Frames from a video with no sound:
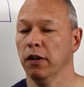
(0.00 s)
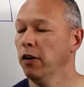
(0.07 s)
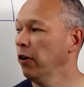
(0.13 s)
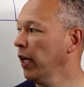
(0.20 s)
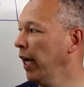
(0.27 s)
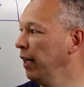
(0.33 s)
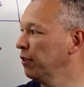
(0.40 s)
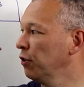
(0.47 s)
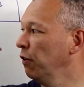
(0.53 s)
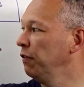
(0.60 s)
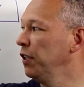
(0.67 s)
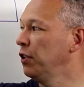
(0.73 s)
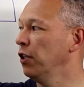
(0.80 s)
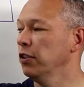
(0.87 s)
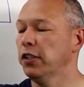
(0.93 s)
Okay, so if
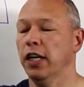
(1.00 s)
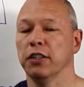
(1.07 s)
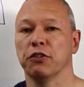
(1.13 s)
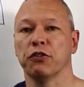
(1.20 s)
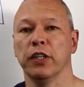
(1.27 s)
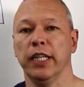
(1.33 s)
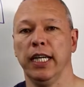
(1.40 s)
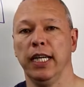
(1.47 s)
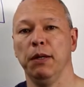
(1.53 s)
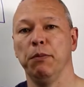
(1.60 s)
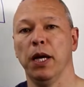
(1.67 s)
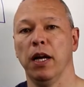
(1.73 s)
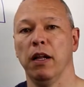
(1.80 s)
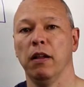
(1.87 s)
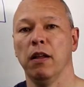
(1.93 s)
you just ask for an
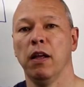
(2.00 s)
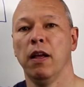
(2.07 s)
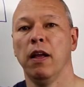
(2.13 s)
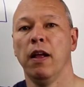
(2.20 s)
email,